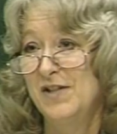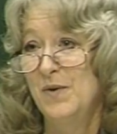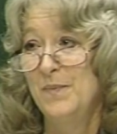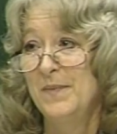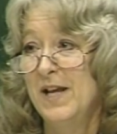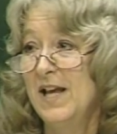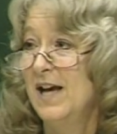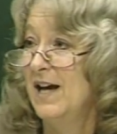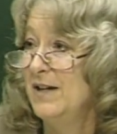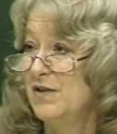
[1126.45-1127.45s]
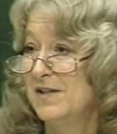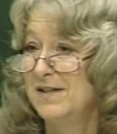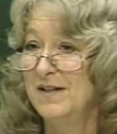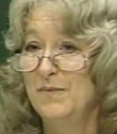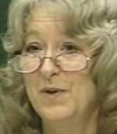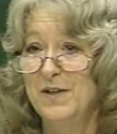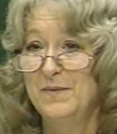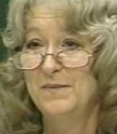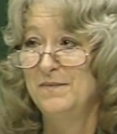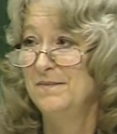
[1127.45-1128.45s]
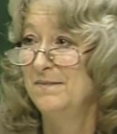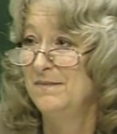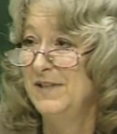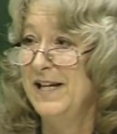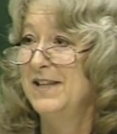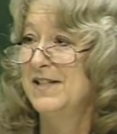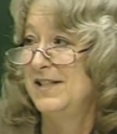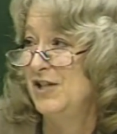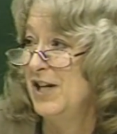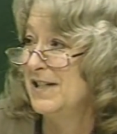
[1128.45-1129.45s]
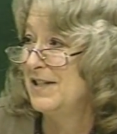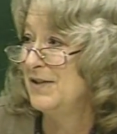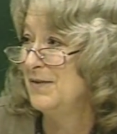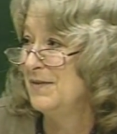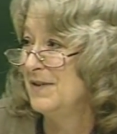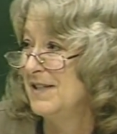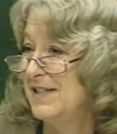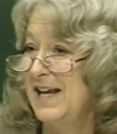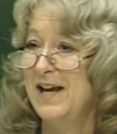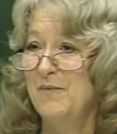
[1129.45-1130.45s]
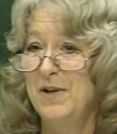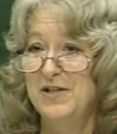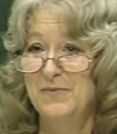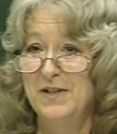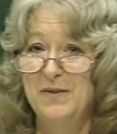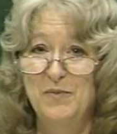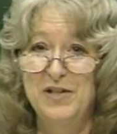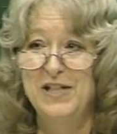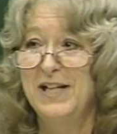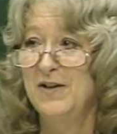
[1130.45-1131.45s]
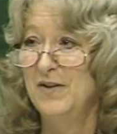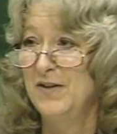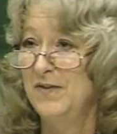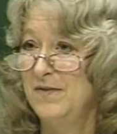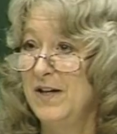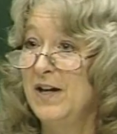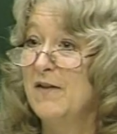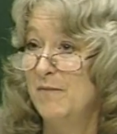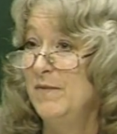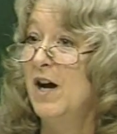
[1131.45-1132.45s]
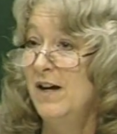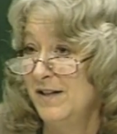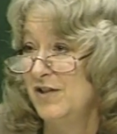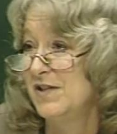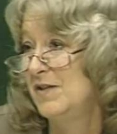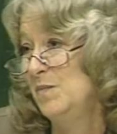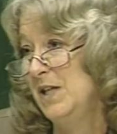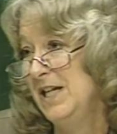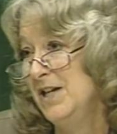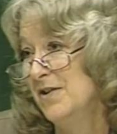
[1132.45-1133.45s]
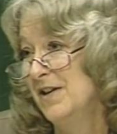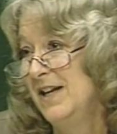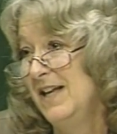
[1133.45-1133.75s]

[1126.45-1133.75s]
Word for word: So I just I want to take this chance to say how much we appreciate all that they have done just to be here,